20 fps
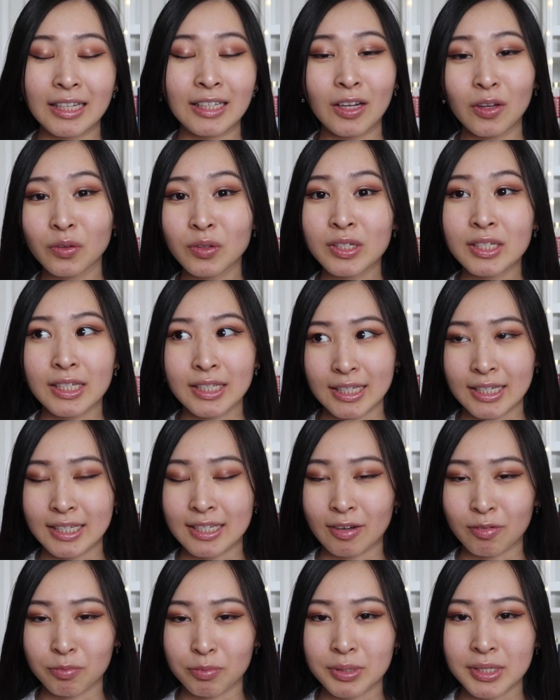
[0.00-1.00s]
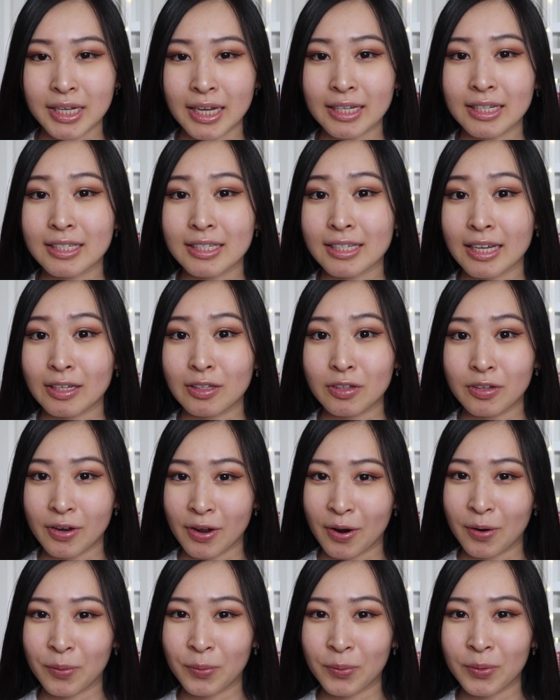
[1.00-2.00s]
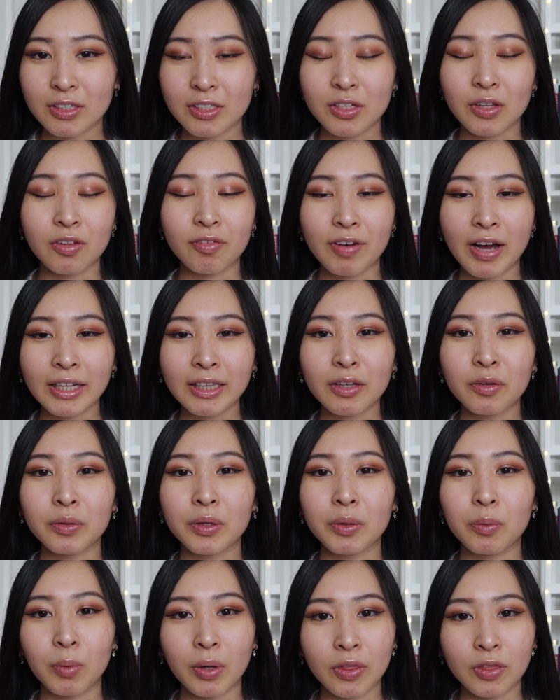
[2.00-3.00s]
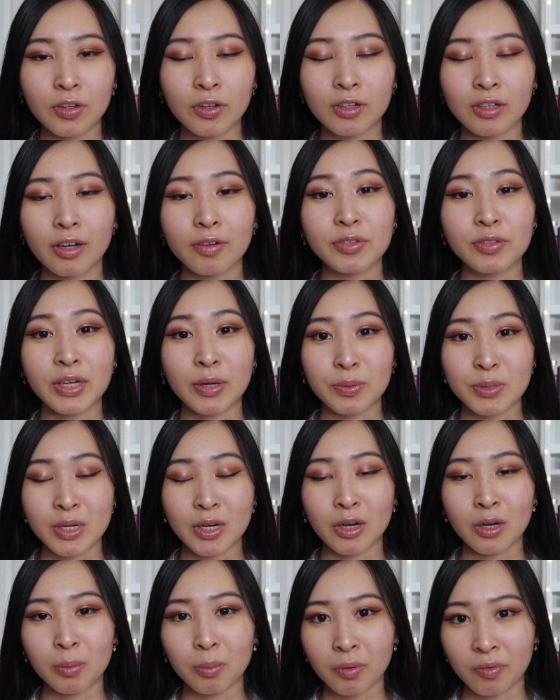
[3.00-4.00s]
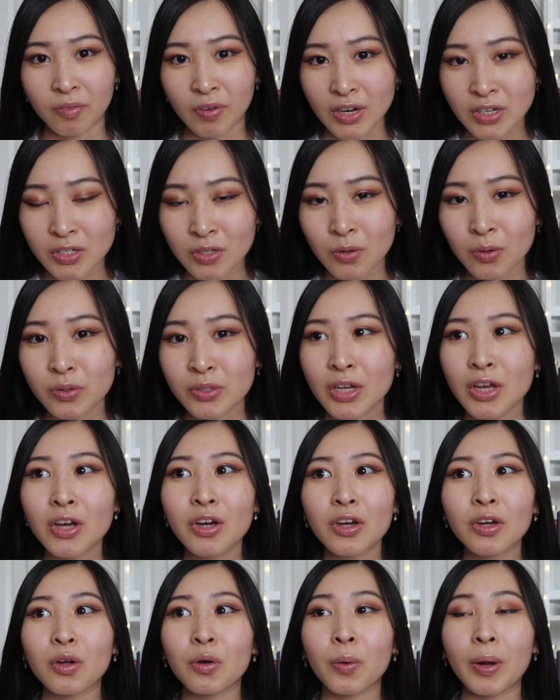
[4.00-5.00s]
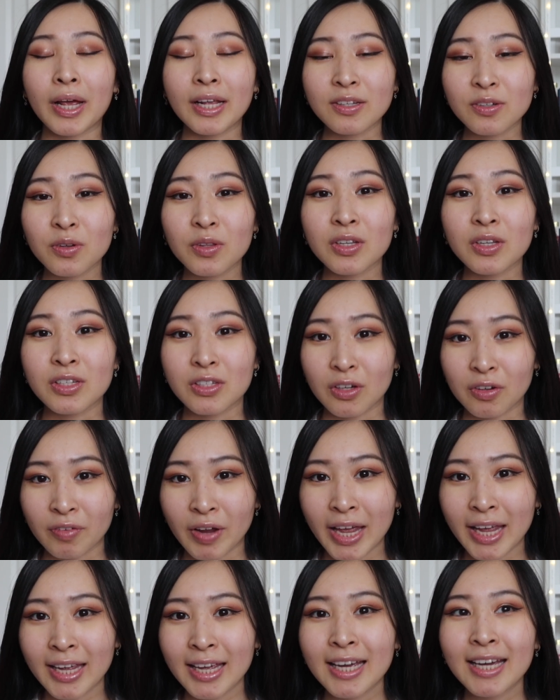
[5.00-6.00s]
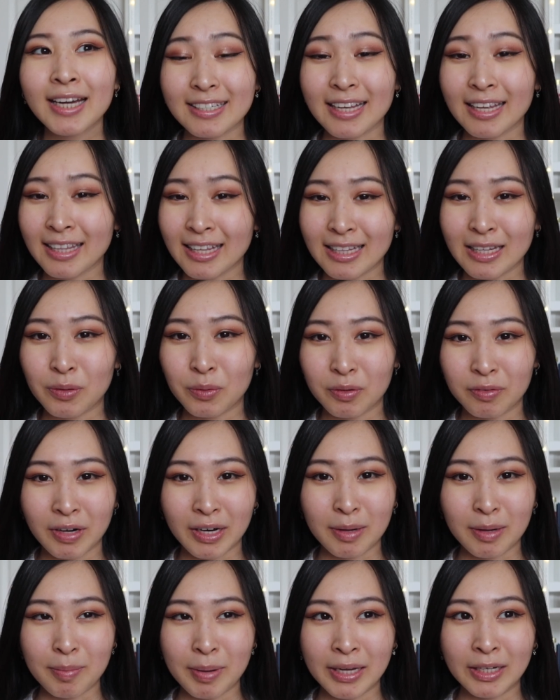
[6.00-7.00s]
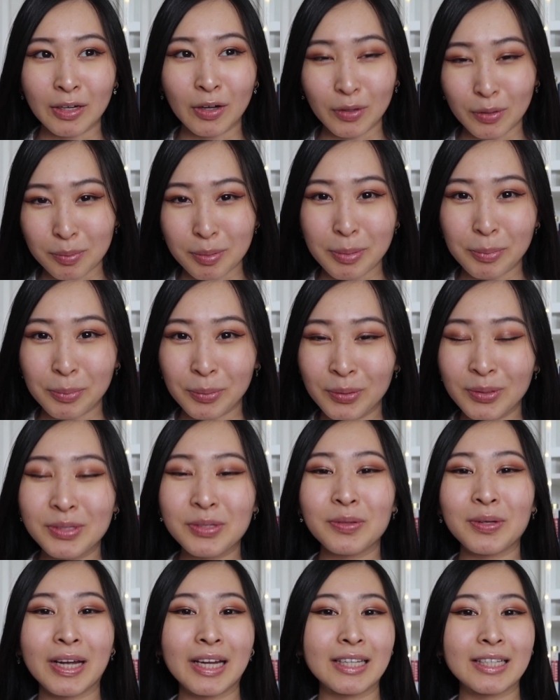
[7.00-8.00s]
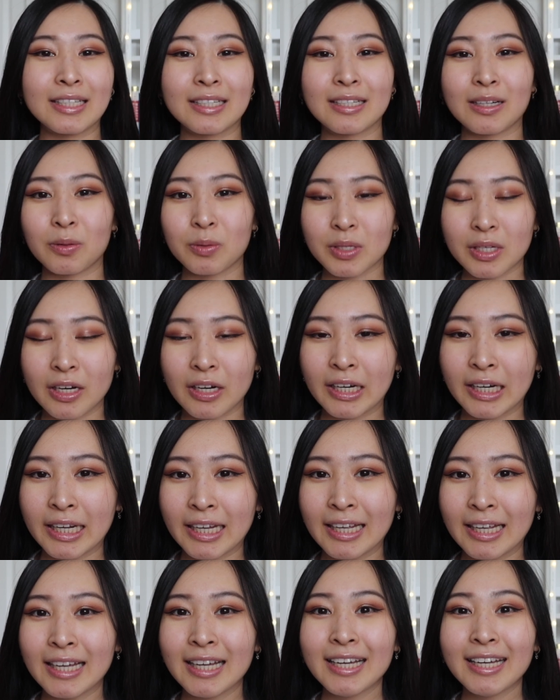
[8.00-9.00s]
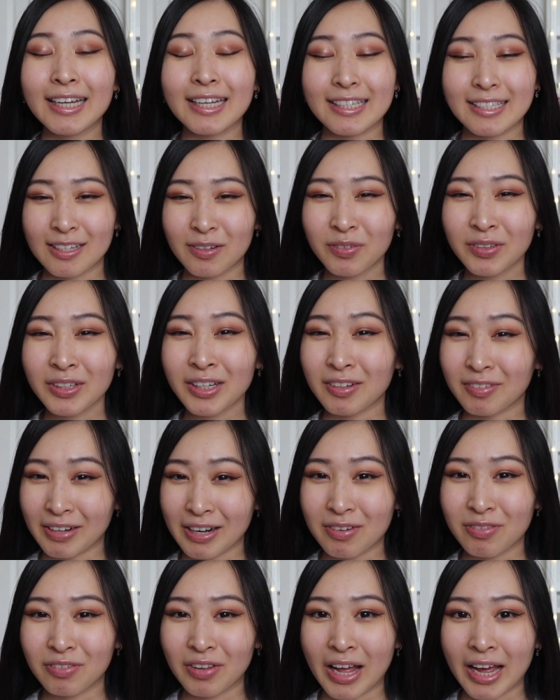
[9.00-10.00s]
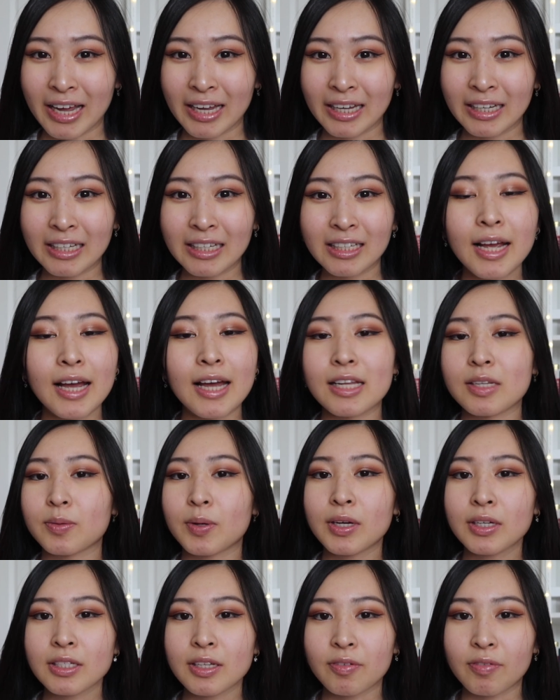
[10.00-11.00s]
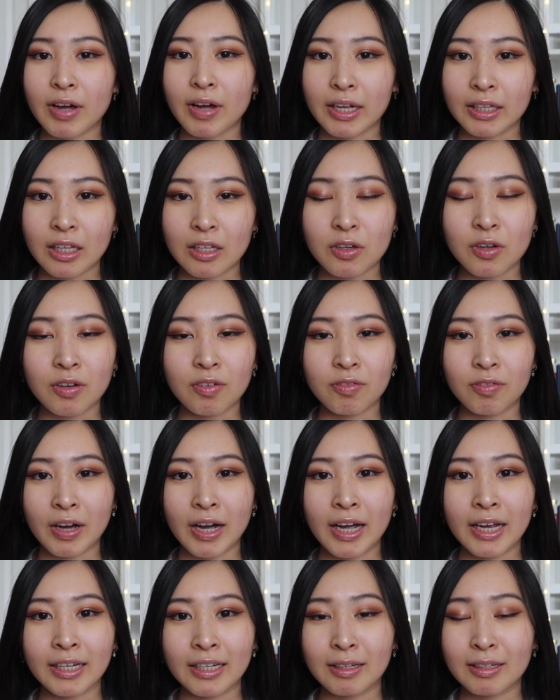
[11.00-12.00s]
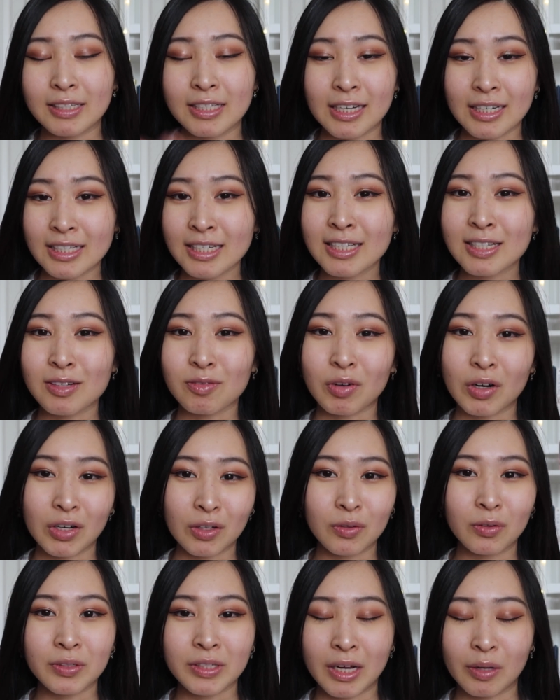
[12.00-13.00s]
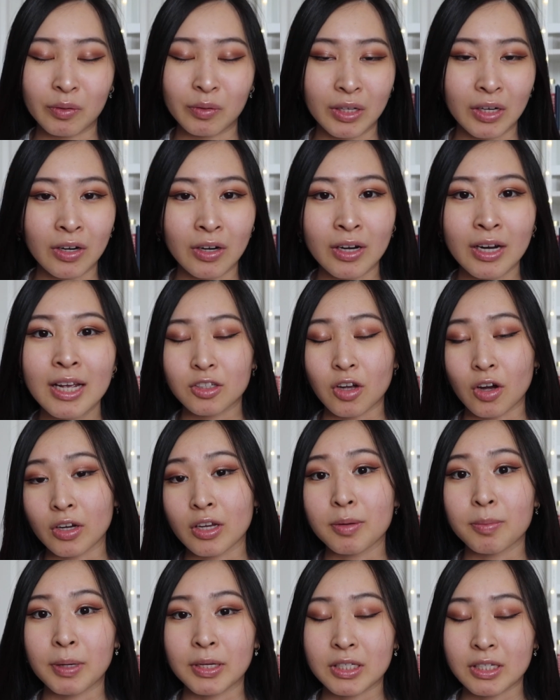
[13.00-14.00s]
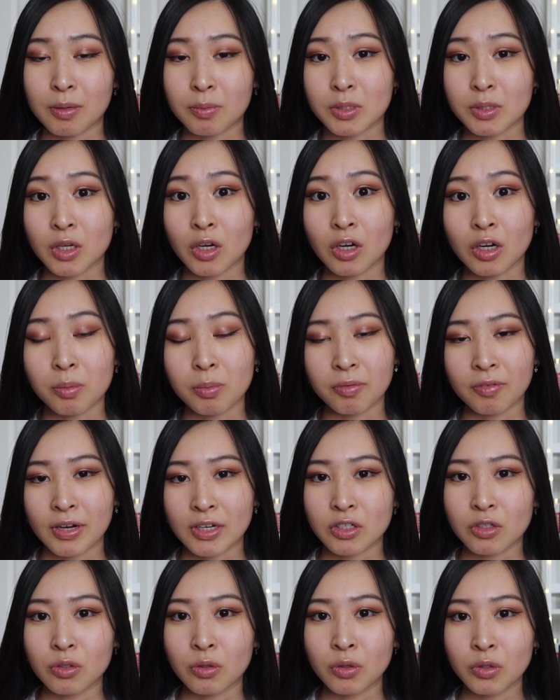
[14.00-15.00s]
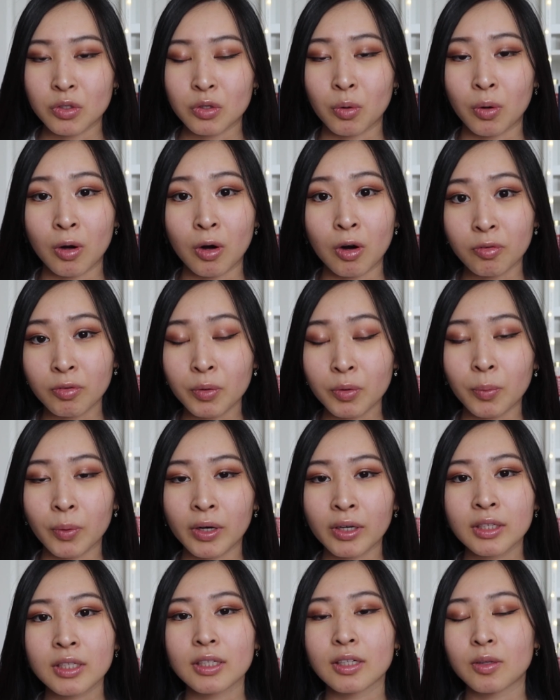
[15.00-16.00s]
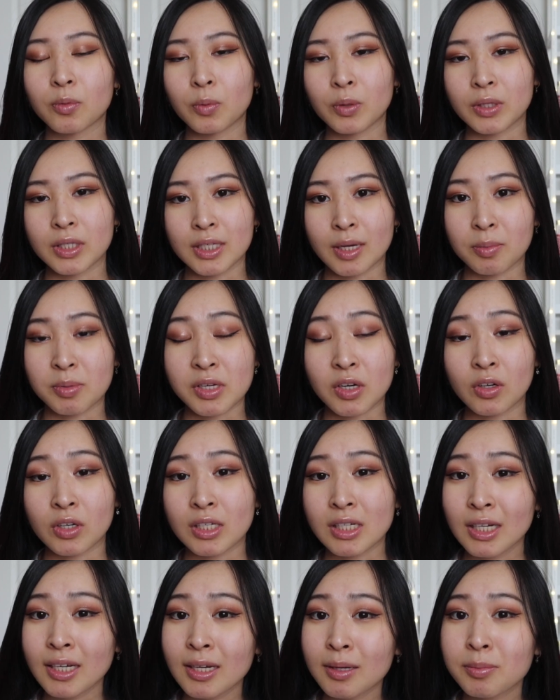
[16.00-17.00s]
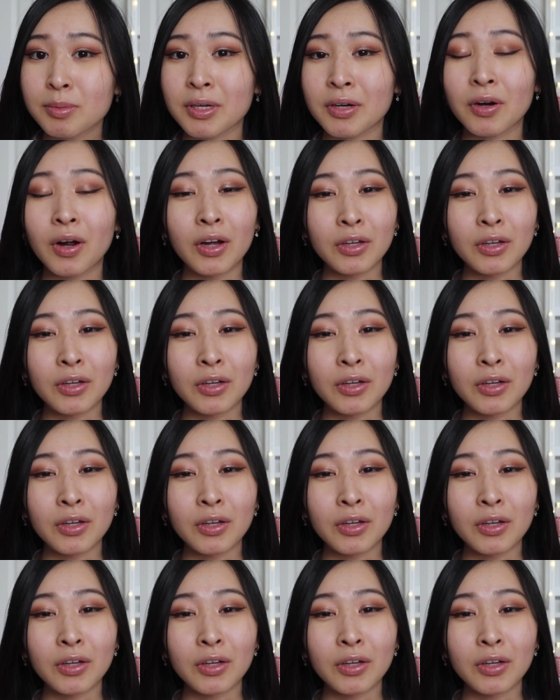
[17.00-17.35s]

and the other 67% said no. So the fact that only one third of cybersecurity professionals who answered the survey said that they would recommend other people to get into cybersecurity is definitely a red flag, as well as the fact that you can find dozens of articles out there talking about cybersecurity professionals who are overworked with cybersecurity teams are